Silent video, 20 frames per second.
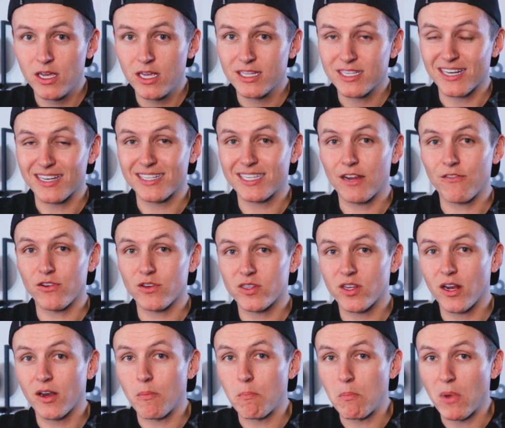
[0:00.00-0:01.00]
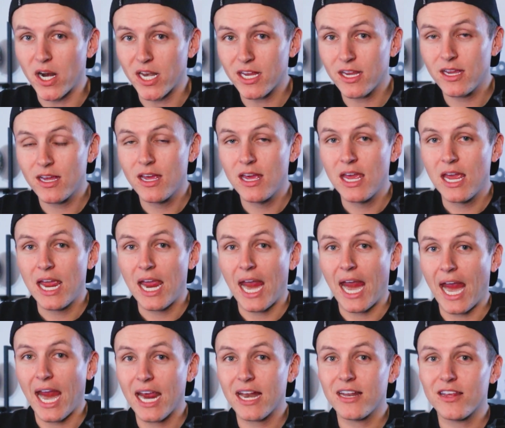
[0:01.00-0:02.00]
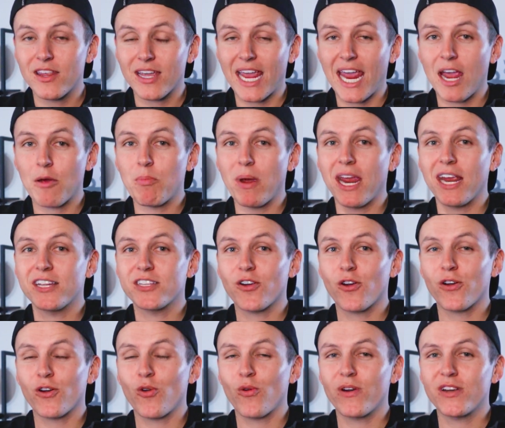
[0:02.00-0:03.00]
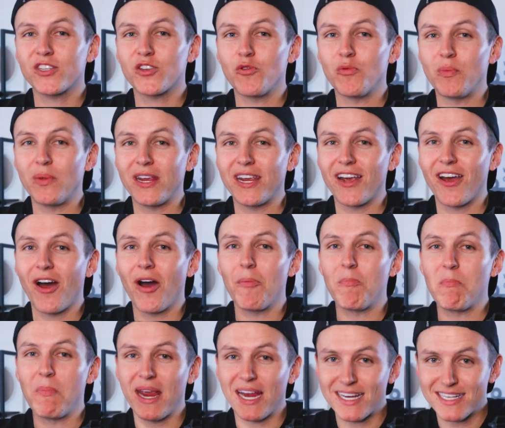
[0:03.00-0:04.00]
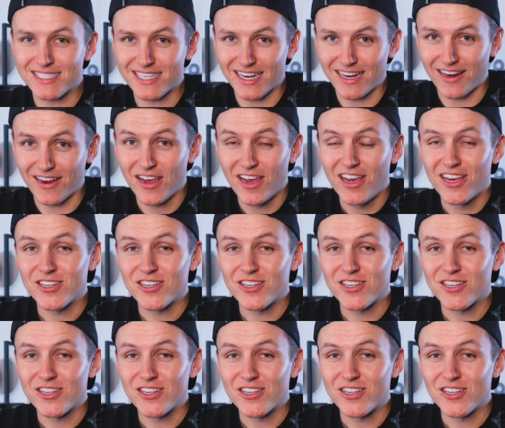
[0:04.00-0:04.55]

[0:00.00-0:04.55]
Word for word: It's going to save you a ton of money and the campaigns are going to be amazing.